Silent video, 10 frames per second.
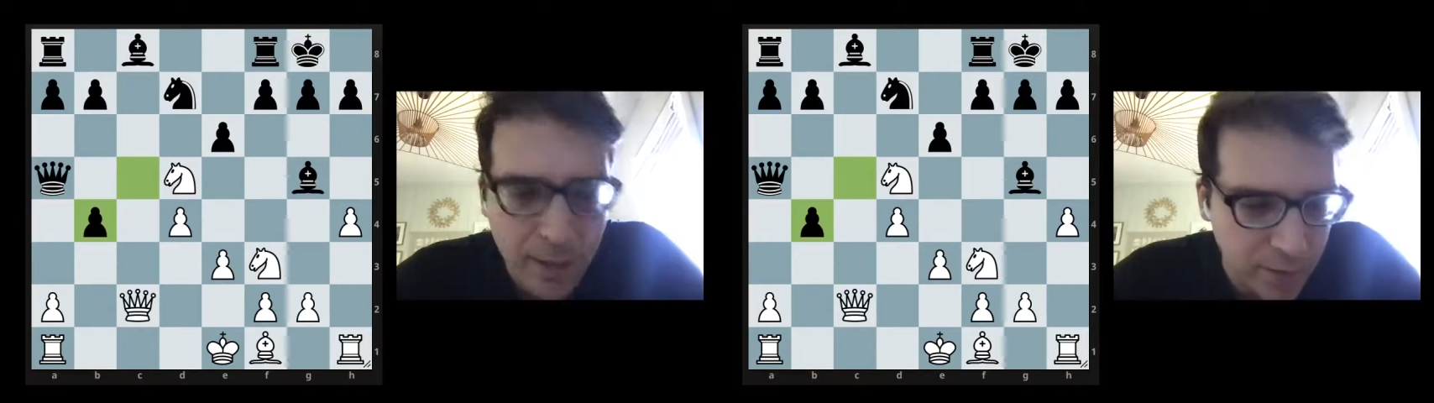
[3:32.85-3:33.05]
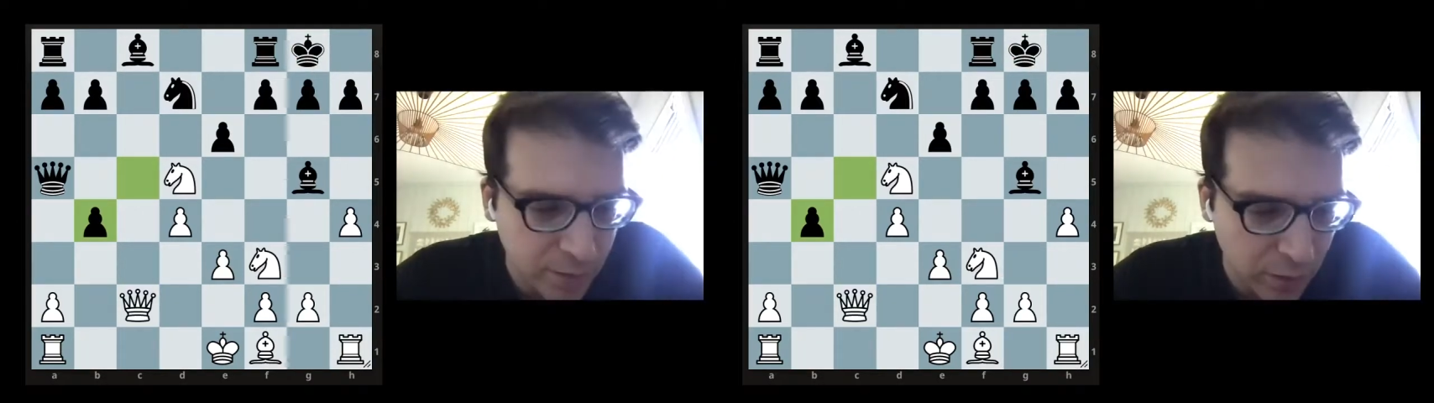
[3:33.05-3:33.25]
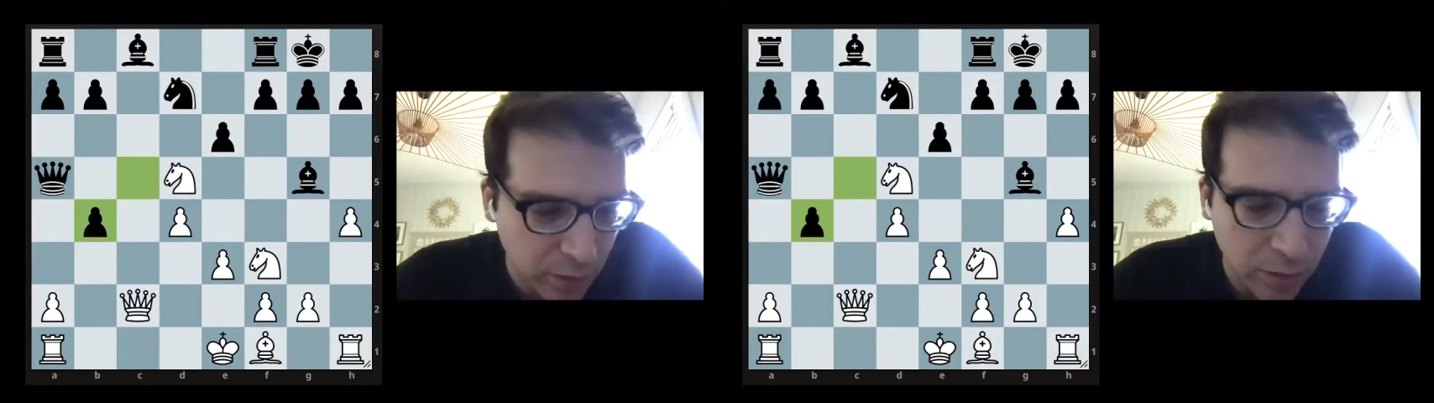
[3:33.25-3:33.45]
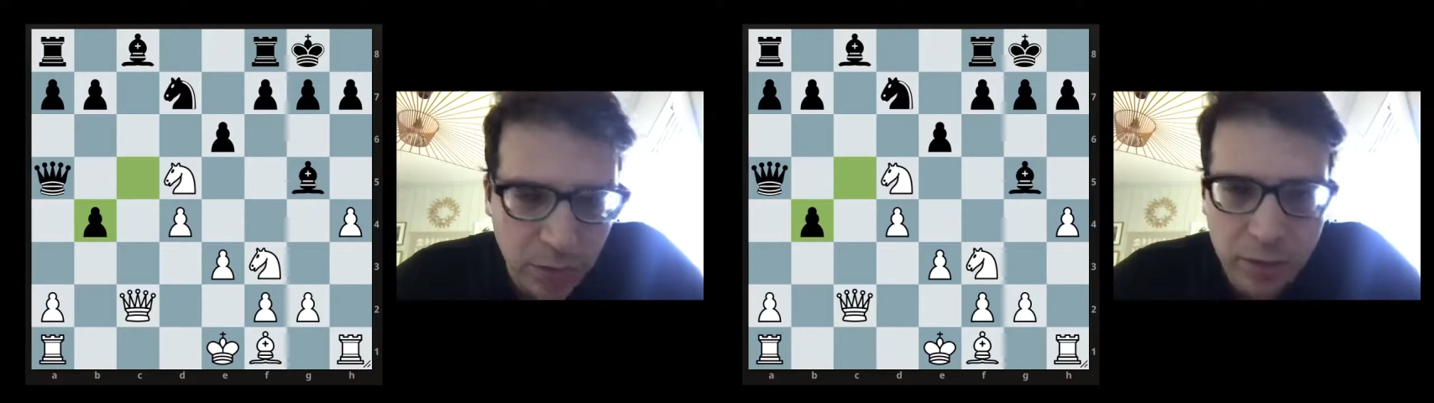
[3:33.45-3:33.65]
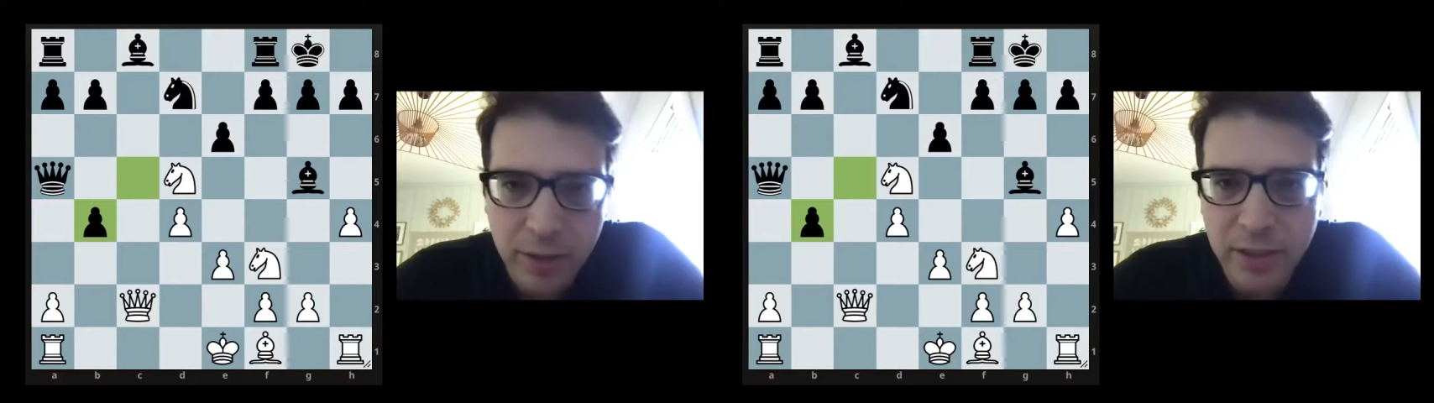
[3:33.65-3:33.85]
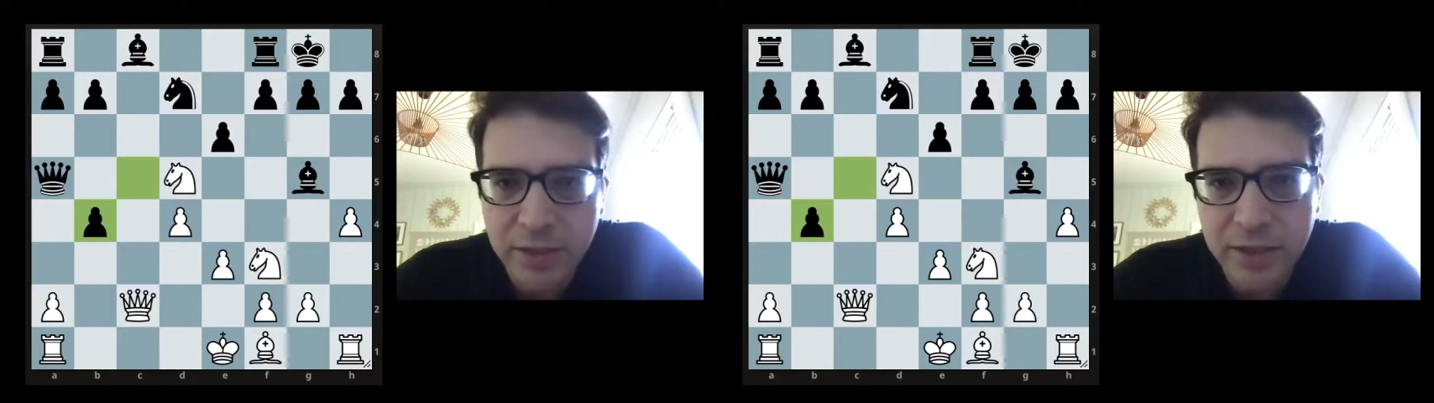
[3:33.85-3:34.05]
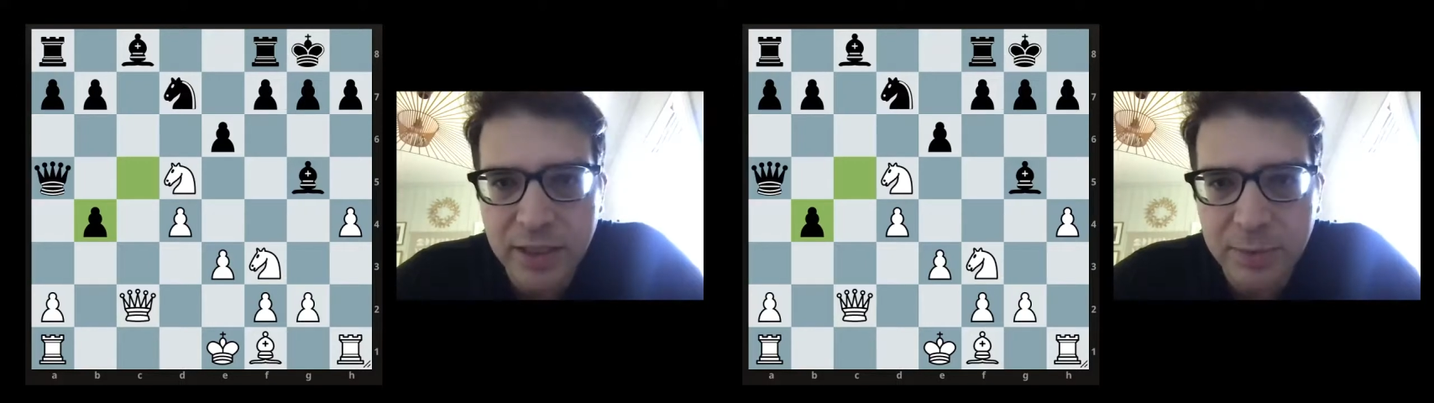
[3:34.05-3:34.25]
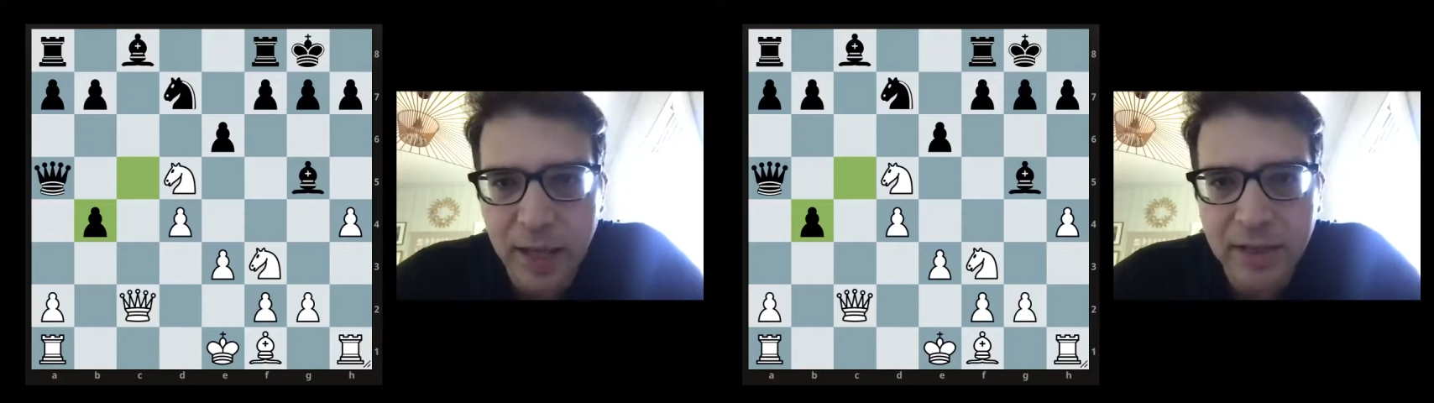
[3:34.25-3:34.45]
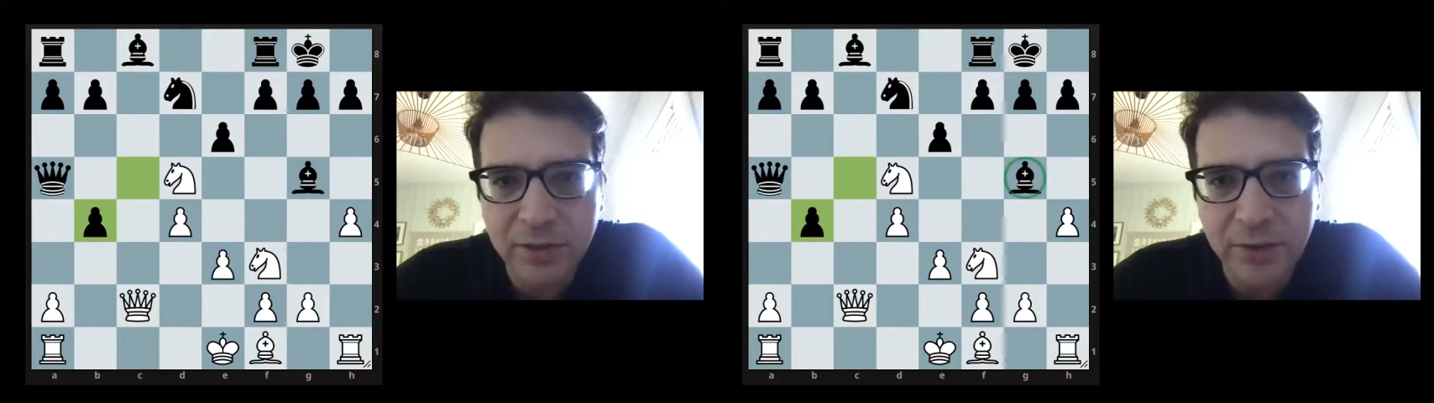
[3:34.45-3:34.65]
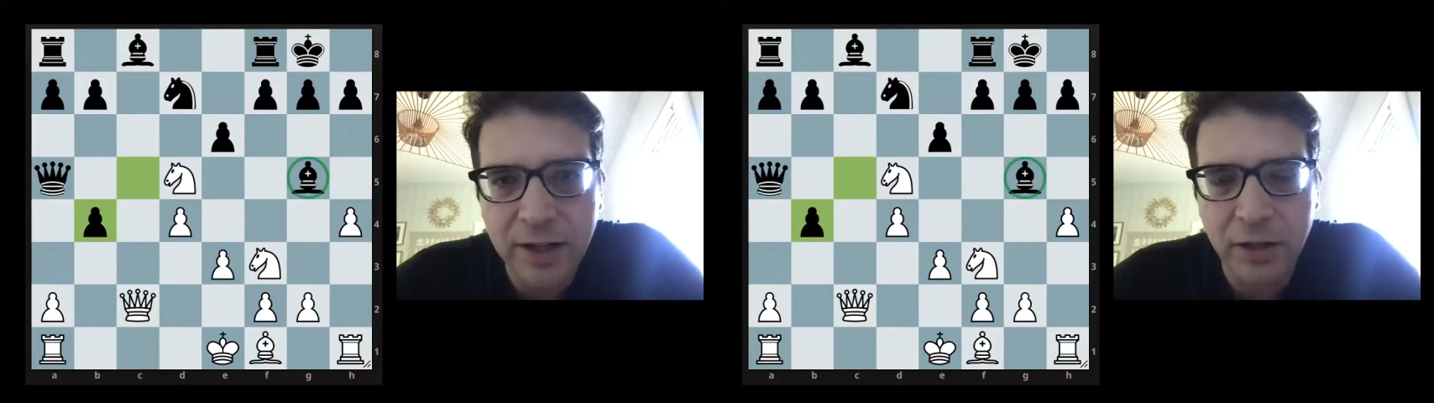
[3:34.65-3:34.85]
So there's this black
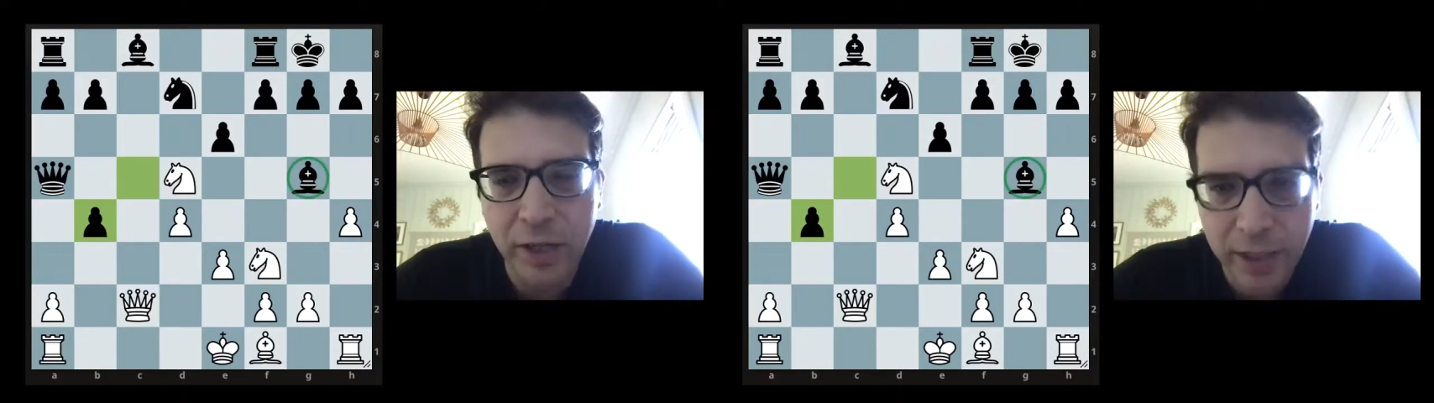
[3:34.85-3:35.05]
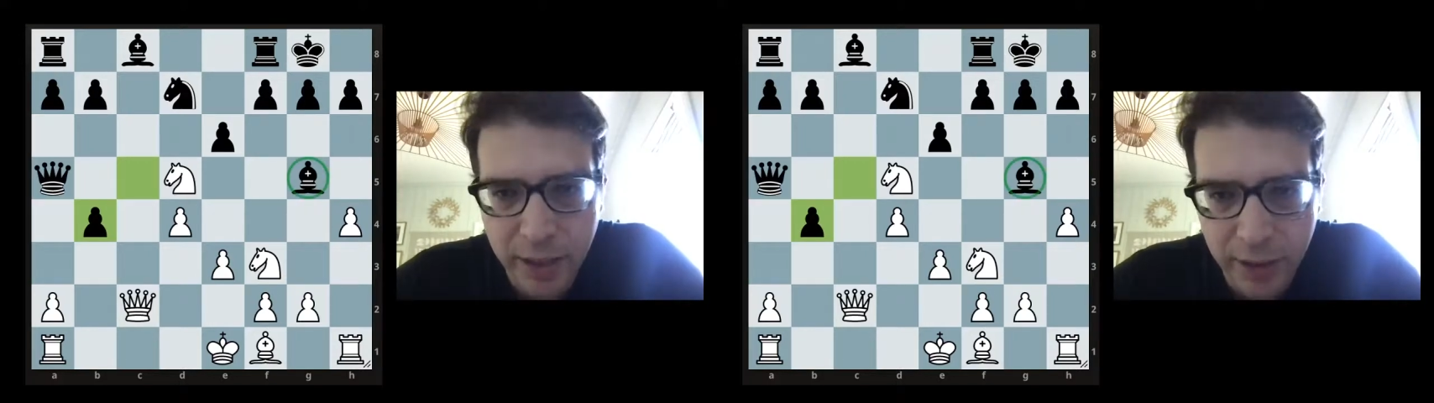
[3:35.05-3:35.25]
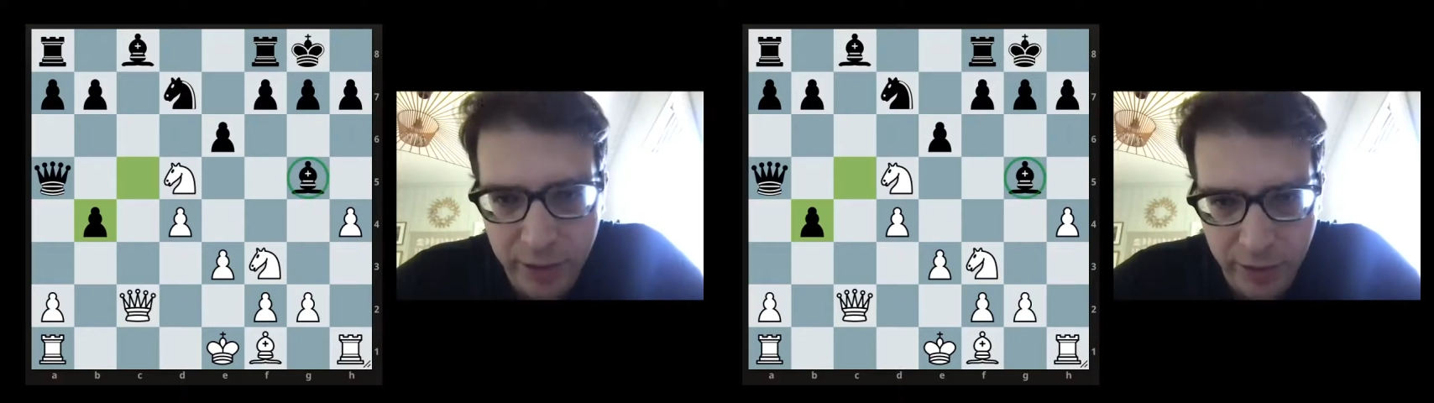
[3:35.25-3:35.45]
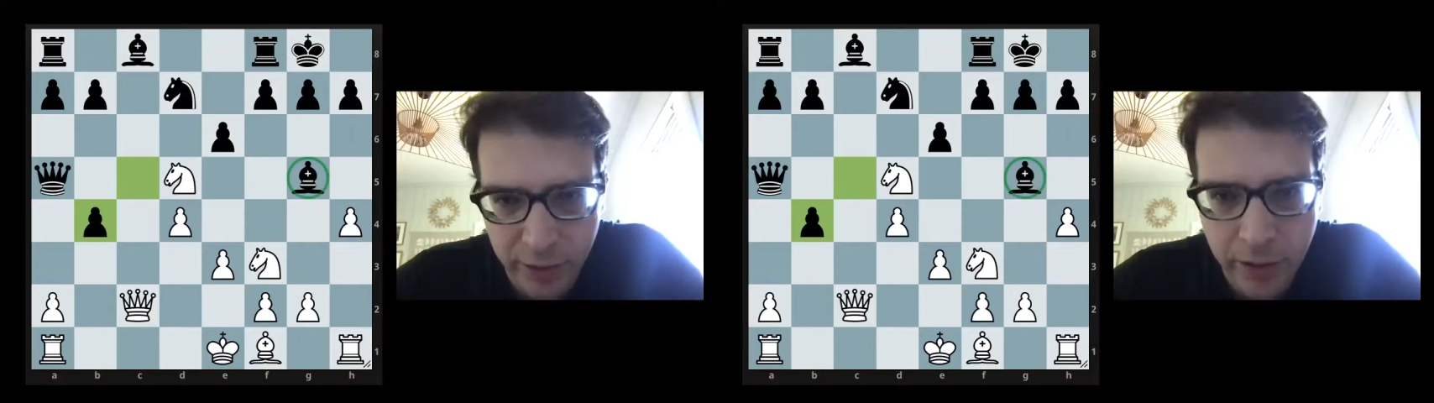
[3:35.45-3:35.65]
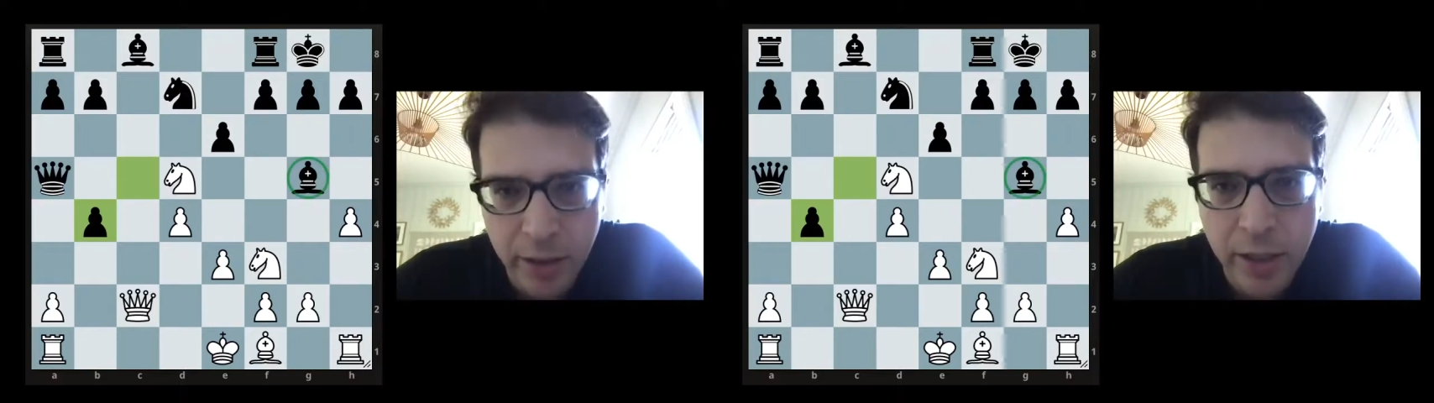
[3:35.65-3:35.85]
defender here,